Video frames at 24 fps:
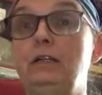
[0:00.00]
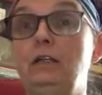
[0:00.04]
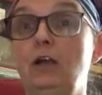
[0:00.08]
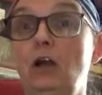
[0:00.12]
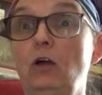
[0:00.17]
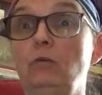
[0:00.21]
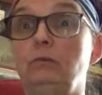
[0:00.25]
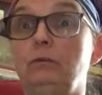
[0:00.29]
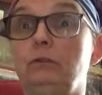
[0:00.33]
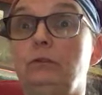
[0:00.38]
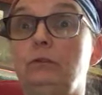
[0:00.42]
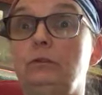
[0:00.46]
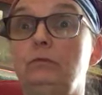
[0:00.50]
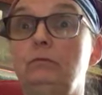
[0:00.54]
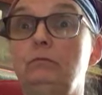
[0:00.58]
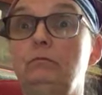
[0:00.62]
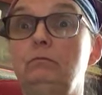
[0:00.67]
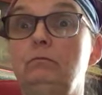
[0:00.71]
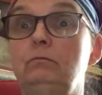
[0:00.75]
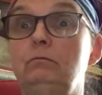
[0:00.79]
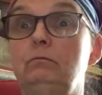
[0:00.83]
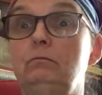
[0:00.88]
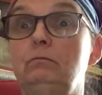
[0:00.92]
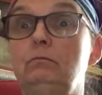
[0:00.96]
notes.
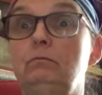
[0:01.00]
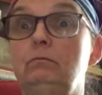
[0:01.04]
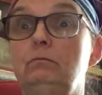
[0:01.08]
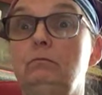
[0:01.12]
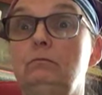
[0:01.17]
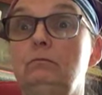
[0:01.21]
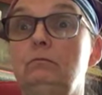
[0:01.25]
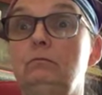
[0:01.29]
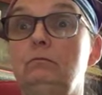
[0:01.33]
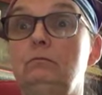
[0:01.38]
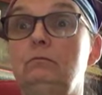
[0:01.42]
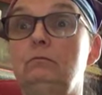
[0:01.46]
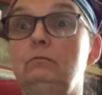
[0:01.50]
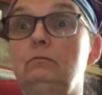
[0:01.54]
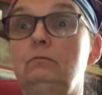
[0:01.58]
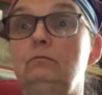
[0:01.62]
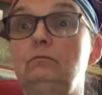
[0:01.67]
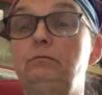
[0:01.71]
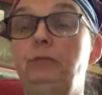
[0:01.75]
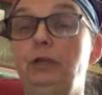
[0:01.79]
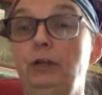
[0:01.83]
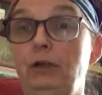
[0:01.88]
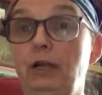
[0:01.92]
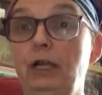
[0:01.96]

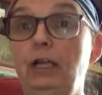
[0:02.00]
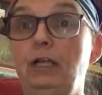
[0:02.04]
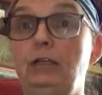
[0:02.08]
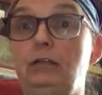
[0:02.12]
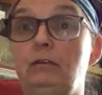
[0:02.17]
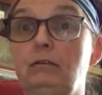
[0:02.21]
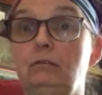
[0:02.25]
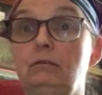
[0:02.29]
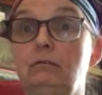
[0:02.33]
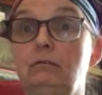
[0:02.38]
Period.